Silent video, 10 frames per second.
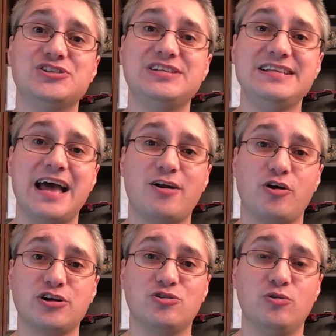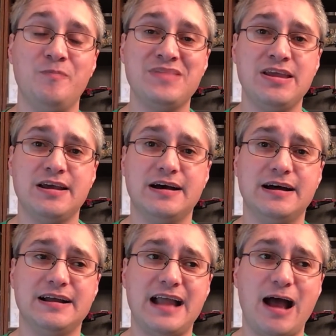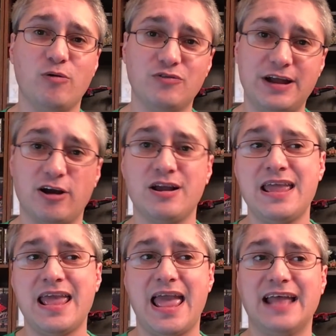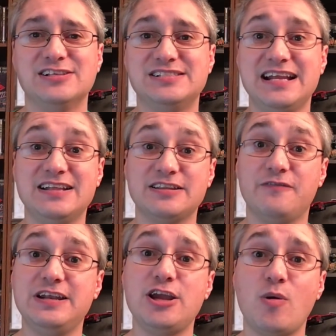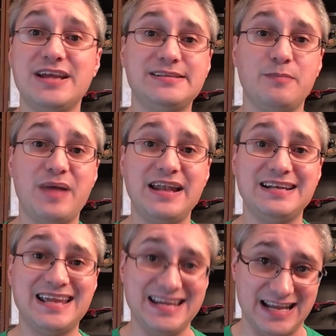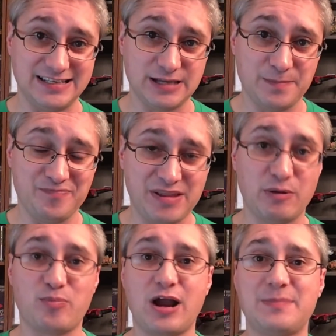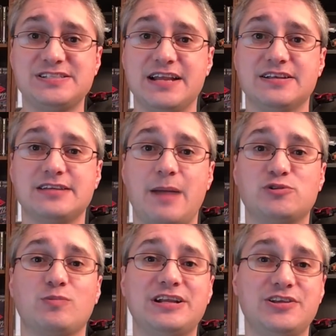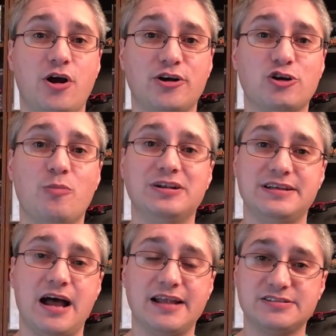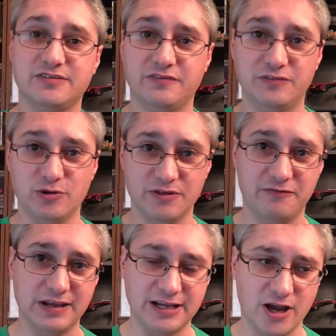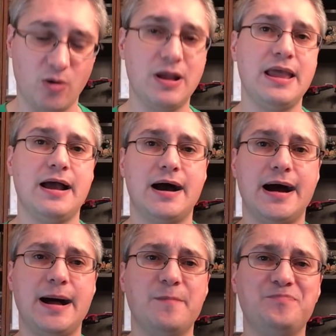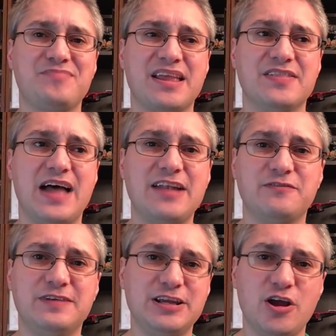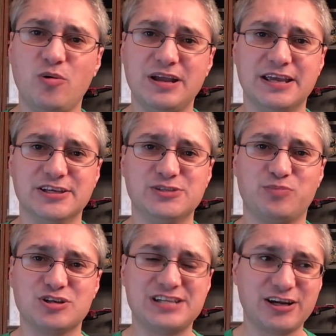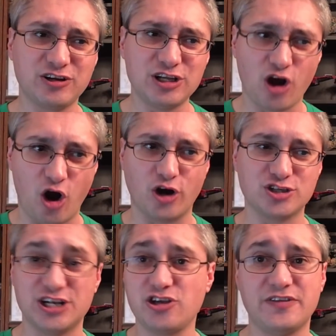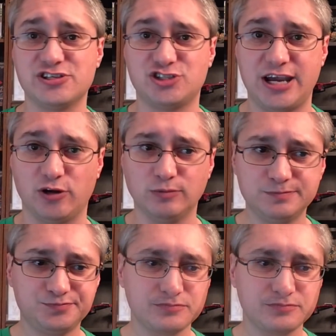see that article out there and see that the video is embedded in it, but perhaps take the time to read the article but not view the video. That video is particularly harsh, and it's on this channel,